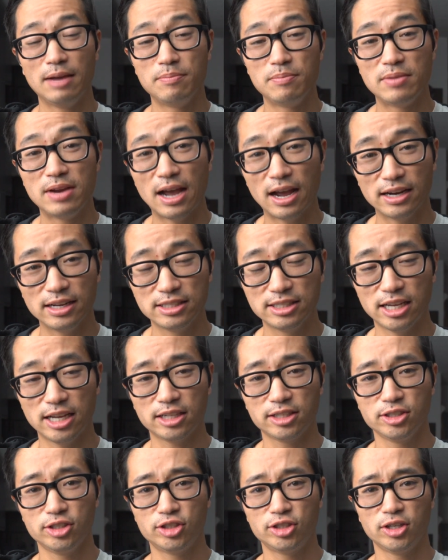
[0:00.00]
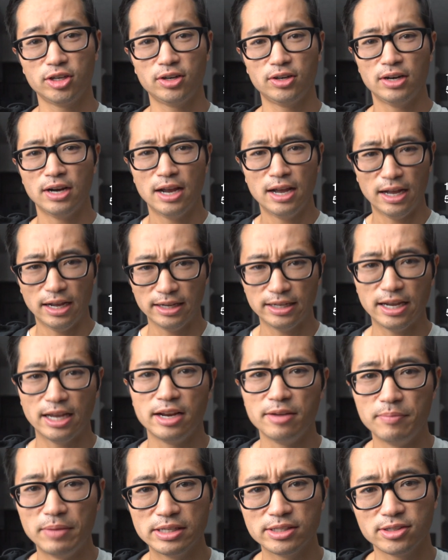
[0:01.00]
I'm not exactly sure. I
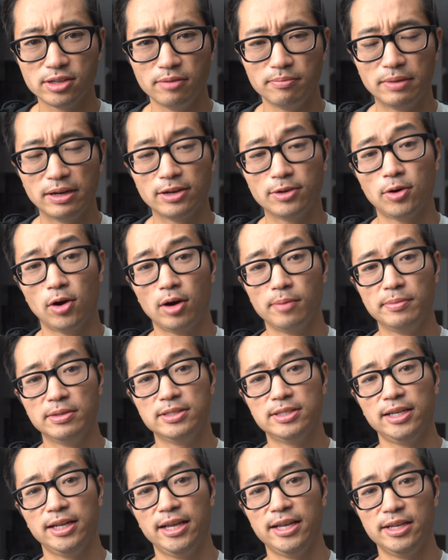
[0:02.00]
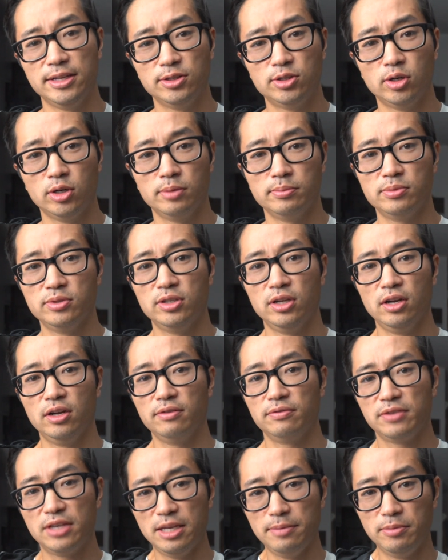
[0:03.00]
kind of messed up my Garmin today in terms
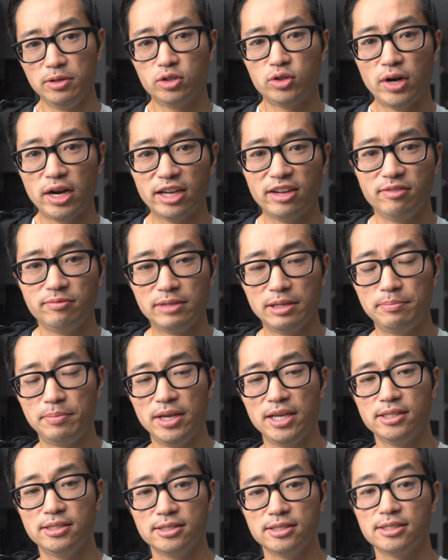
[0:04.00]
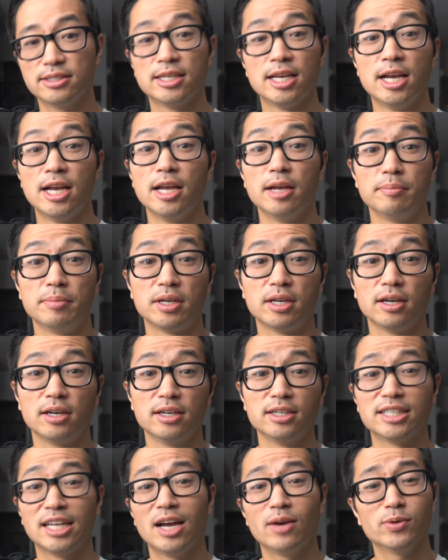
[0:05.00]
of keeping track of my paces
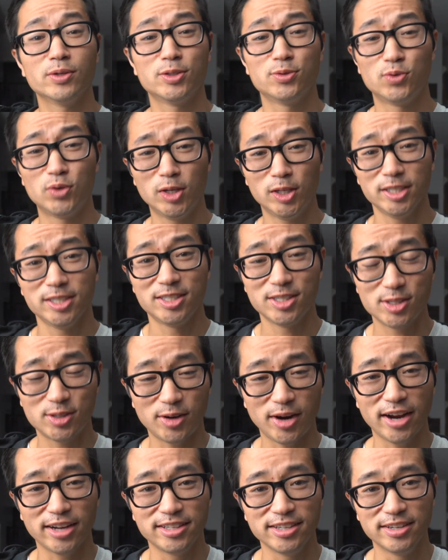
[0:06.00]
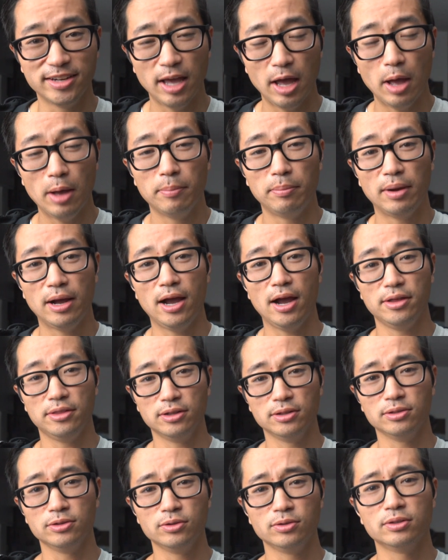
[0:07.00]
because I was really distracted by
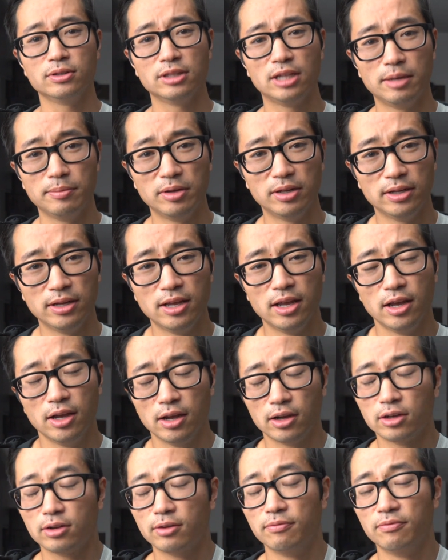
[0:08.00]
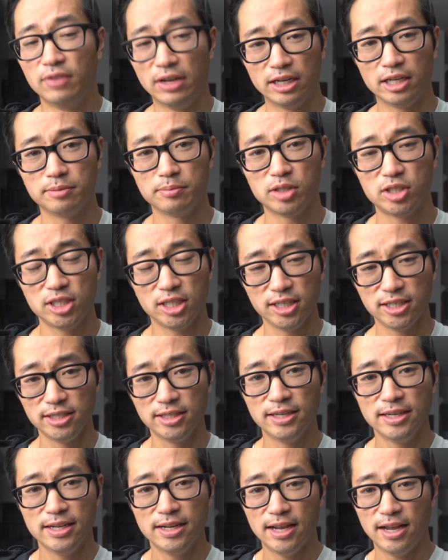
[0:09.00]
the Lululemon vending
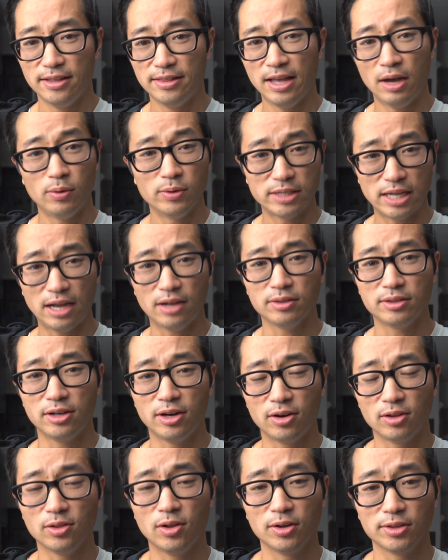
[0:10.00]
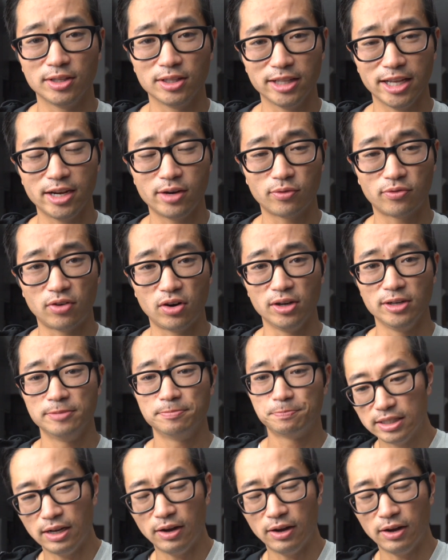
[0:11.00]
machine that was out there along the lakefront.